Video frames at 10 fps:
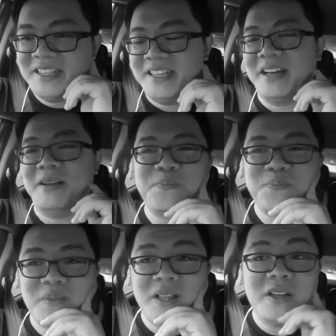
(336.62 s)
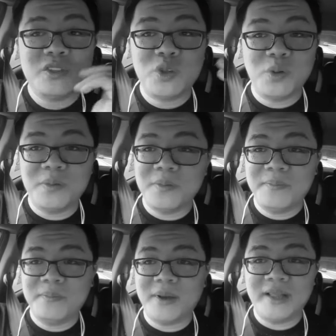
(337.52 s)
yeah. So
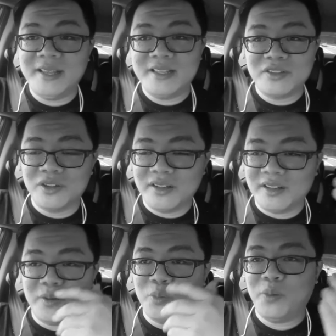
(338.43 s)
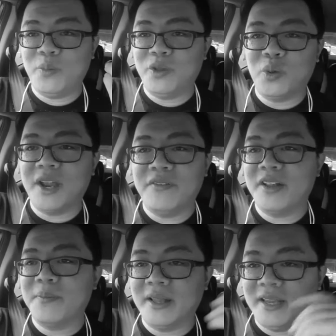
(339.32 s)
money is not. We don't have
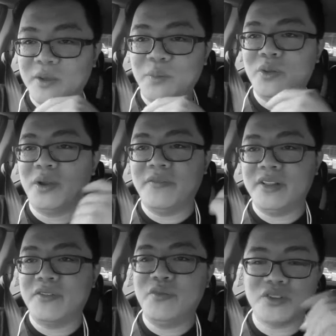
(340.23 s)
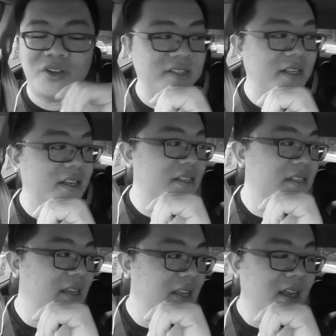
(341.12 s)
enough money. We don't have enough
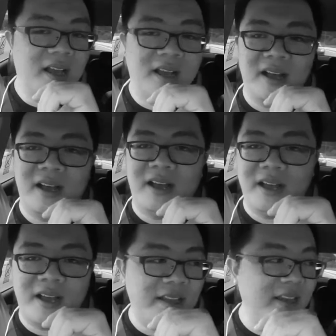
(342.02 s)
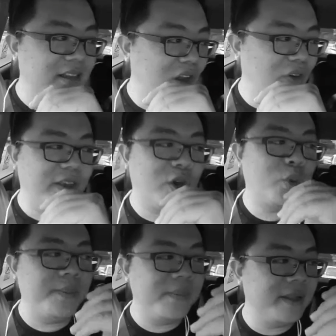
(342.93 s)
resources. I need a lot of
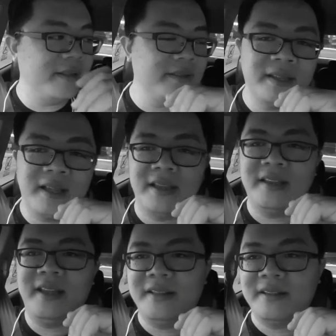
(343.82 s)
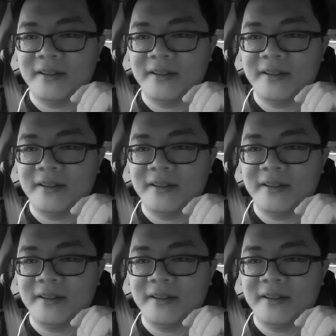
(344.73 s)
equipment. I need.